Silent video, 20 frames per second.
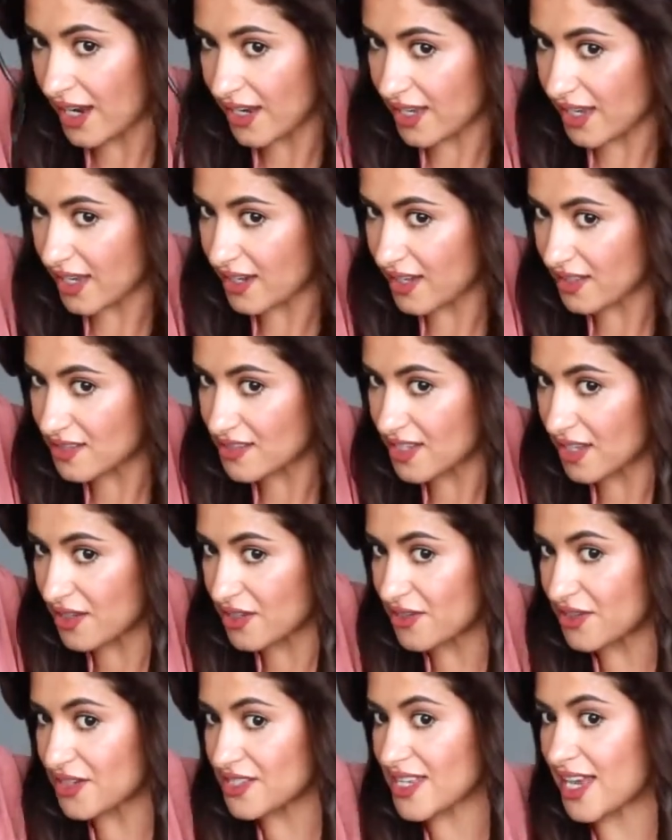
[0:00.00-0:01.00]
I cannot
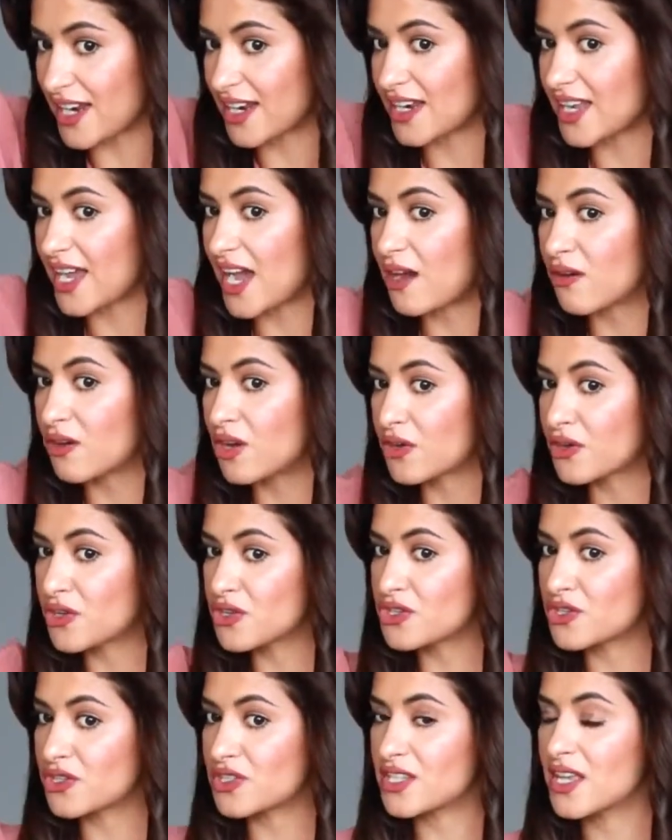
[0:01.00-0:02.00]
tell you exactly how long
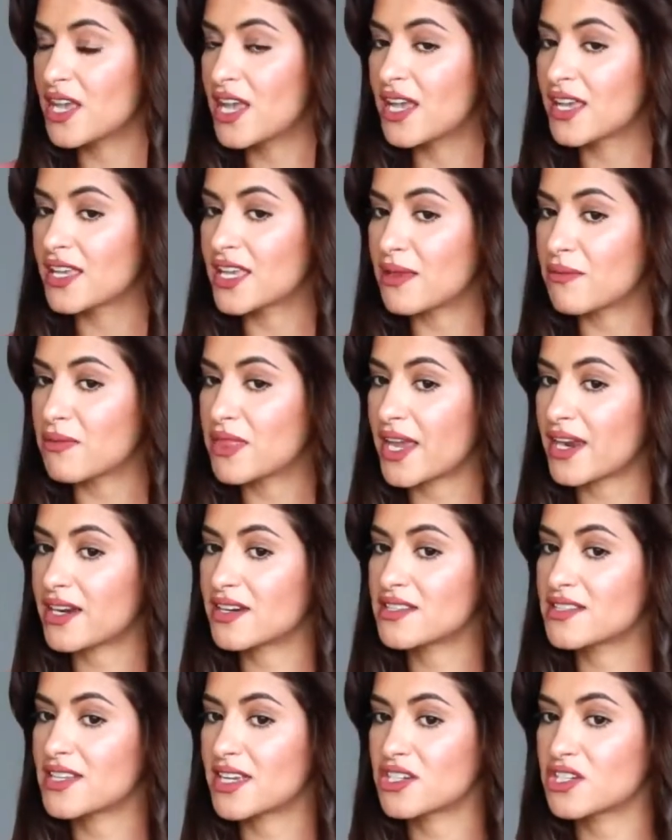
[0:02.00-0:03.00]
you should keep the
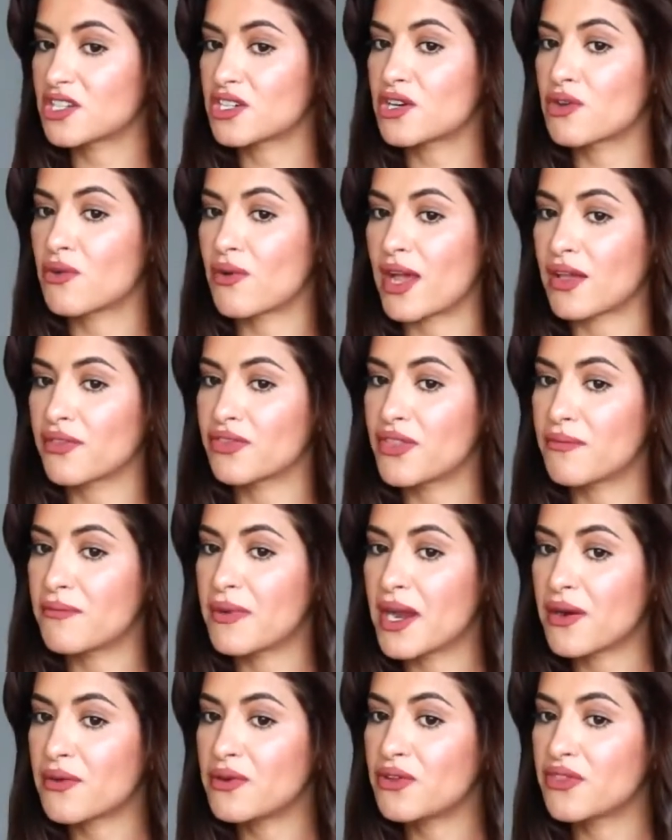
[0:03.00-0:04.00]
hair section around the
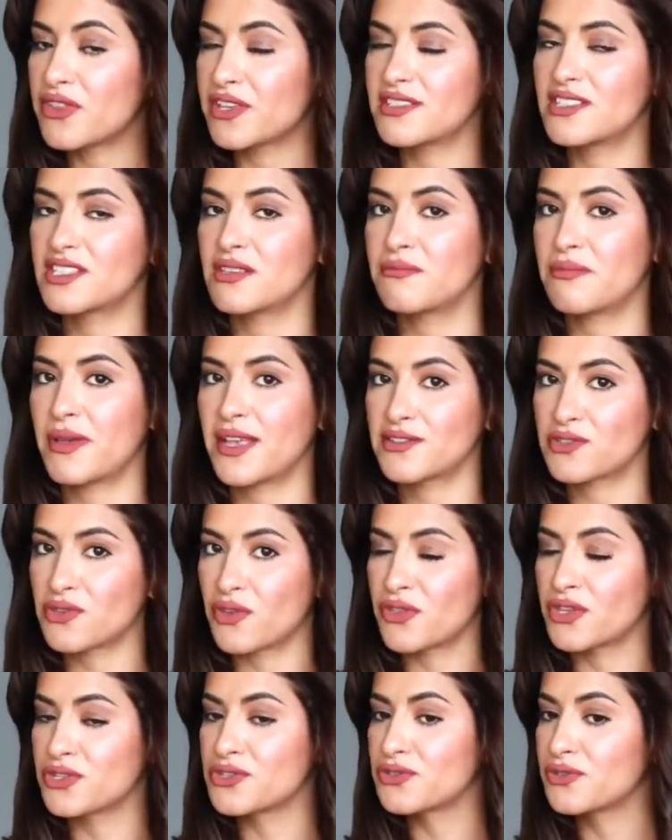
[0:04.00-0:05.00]
barrel. This depends
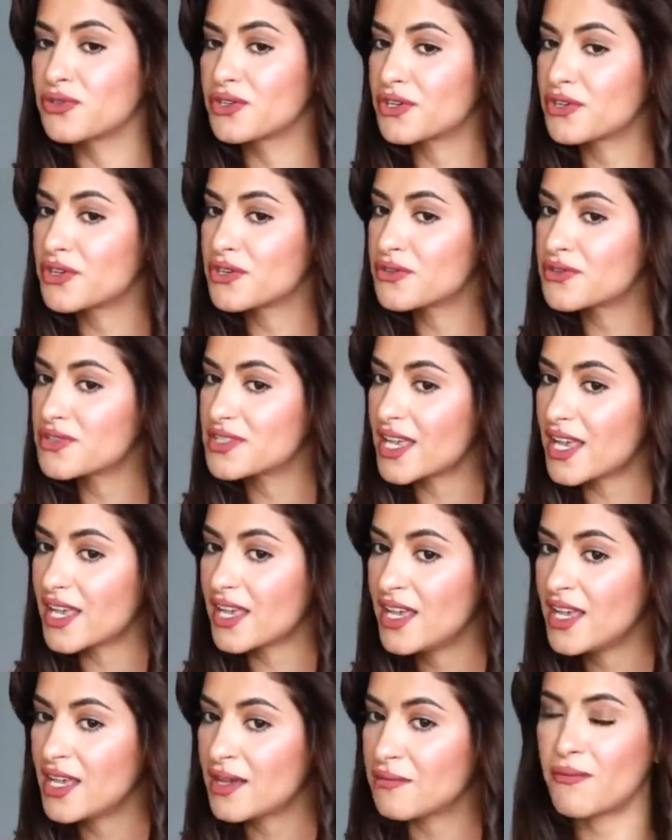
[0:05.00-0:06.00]
on the tool you're
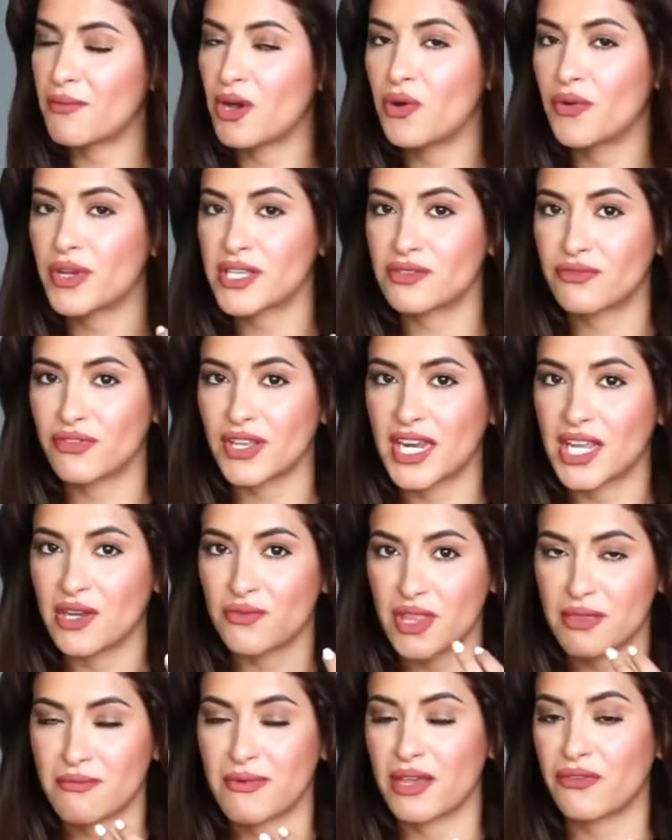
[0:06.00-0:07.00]
using. I'm always
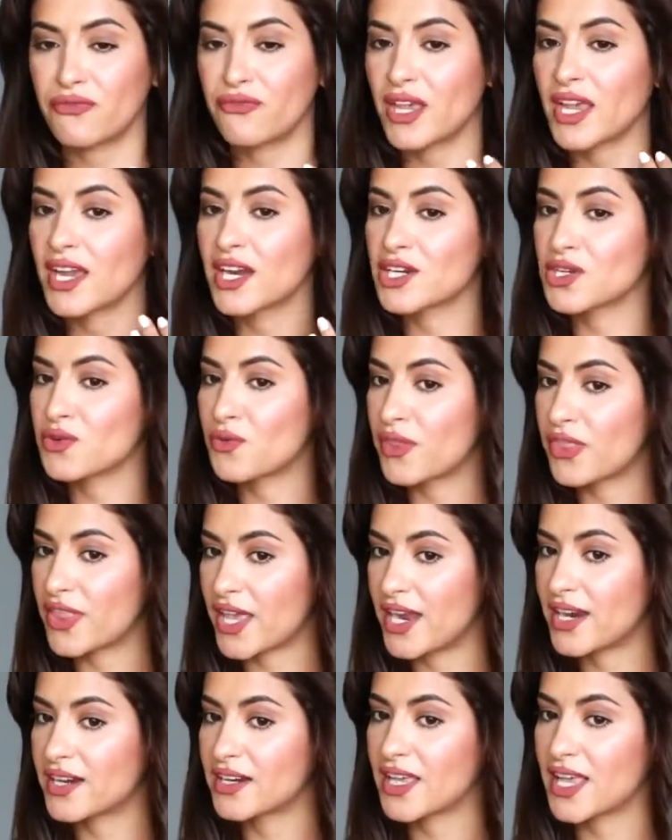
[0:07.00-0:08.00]
feeling with my finger, and when
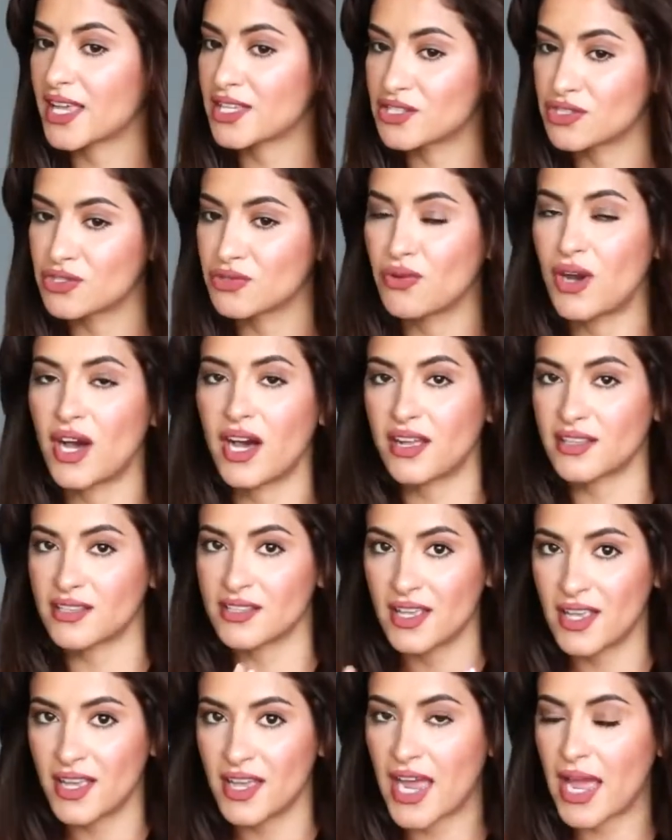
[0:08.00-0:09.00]
the hair gets too
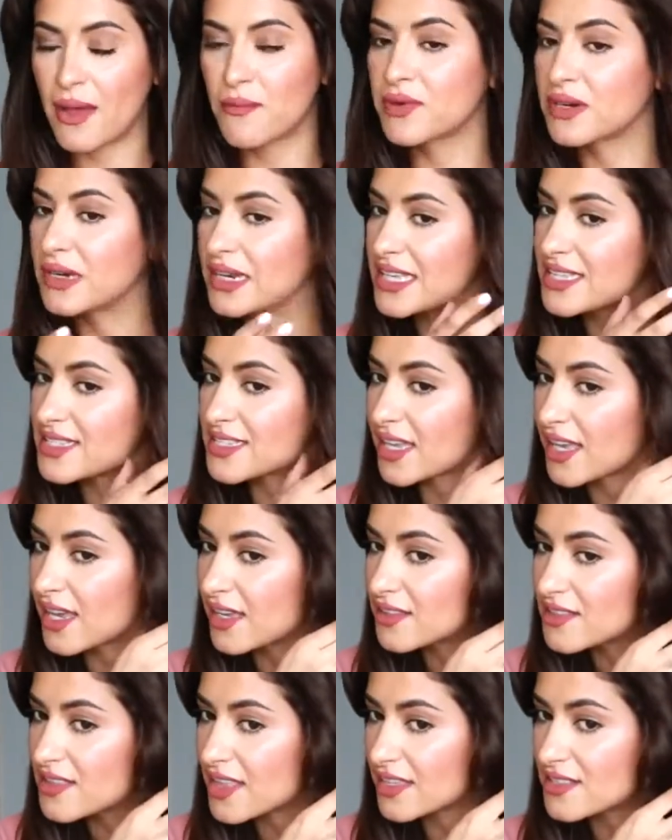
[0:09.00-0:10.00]
hot, I'm releasing
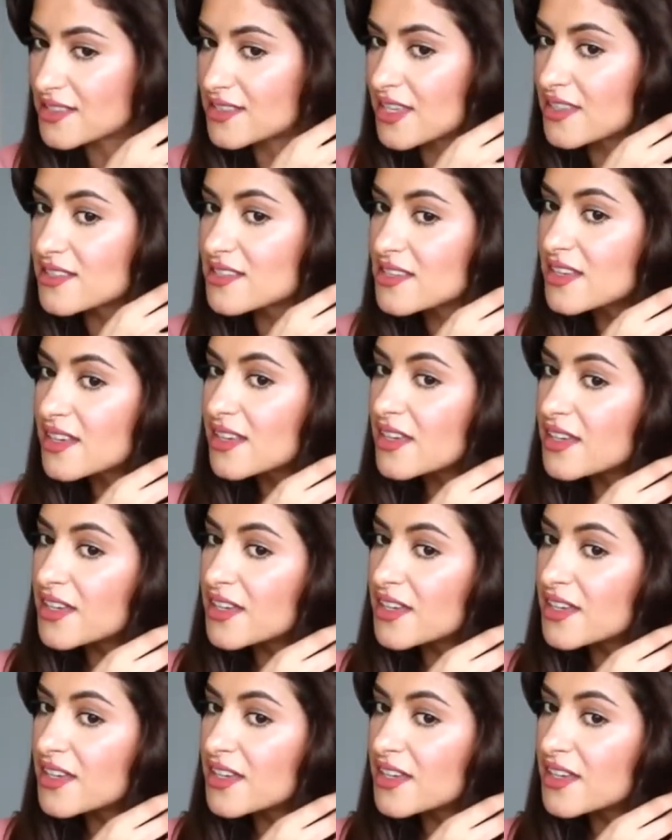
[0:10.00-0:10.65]
it. That's it.